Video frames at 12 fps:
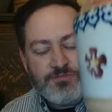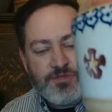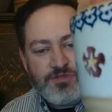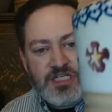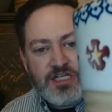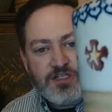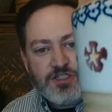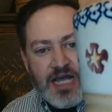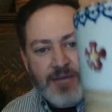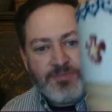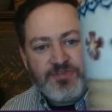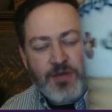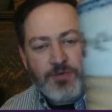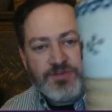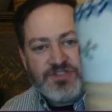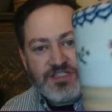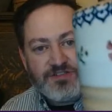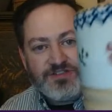boutique shops that were
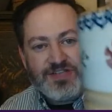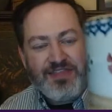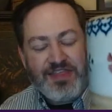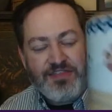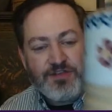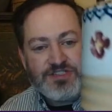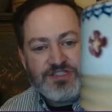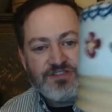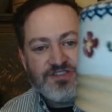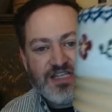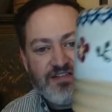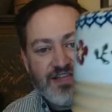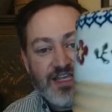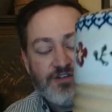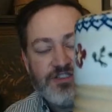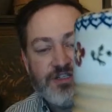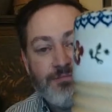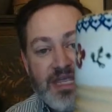still, I think they're still selling it
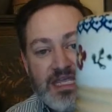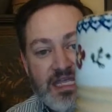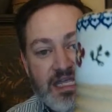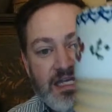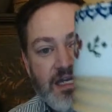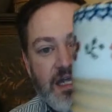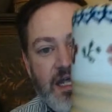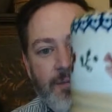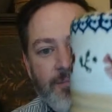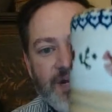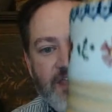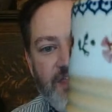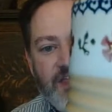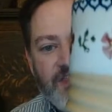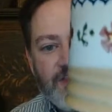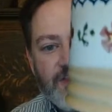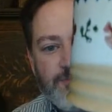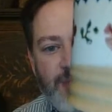or still making it. But I
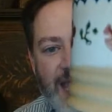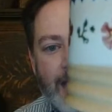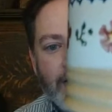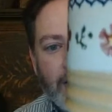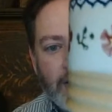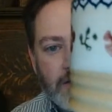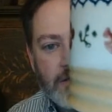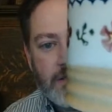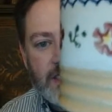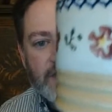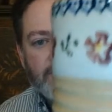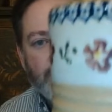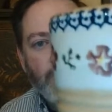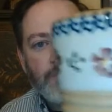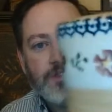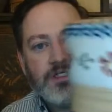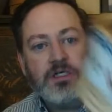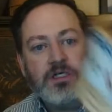think this pattern is
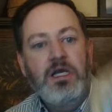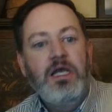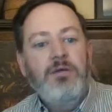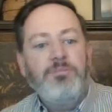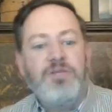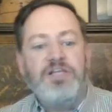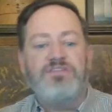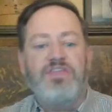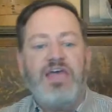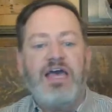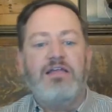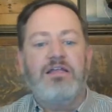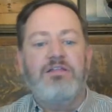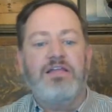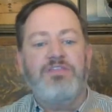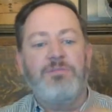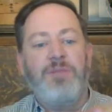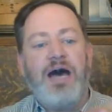older. But it's that,
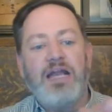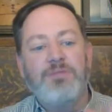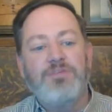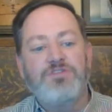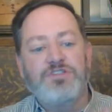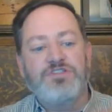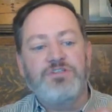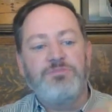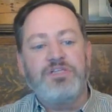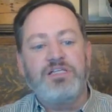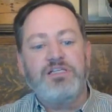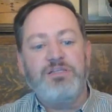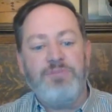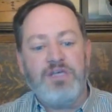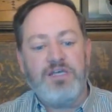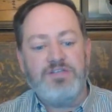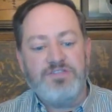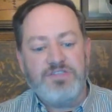like, the bottom is just completely
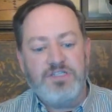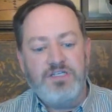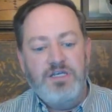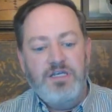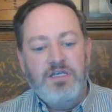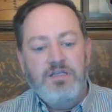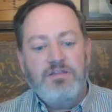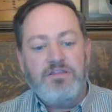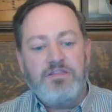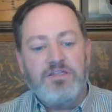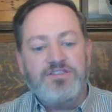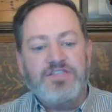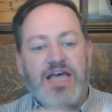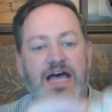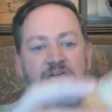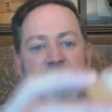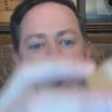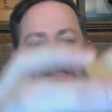bisque. The side